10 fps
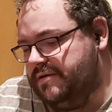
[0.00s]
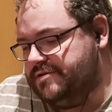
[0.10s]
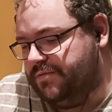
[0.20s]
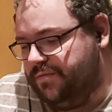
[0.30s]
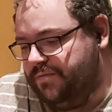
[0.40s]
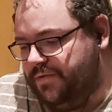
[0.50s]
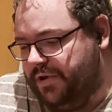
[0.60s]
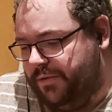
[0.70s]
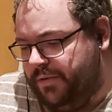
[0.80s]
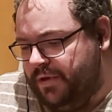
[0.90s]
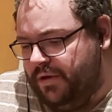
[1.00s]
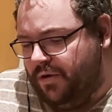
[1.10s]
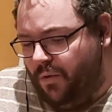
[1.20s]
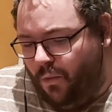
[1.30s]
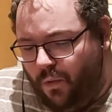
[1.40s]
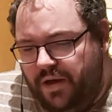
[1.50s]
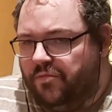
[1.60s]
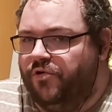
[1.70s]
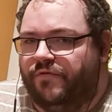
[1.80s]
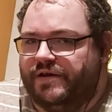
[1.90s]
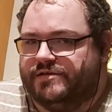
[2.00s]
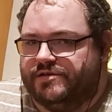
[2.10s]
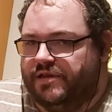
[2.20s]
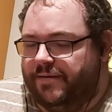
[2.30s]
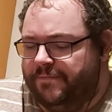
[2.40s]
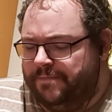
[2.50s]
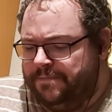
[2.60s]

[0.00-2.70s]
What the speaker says: So way more advanced than them.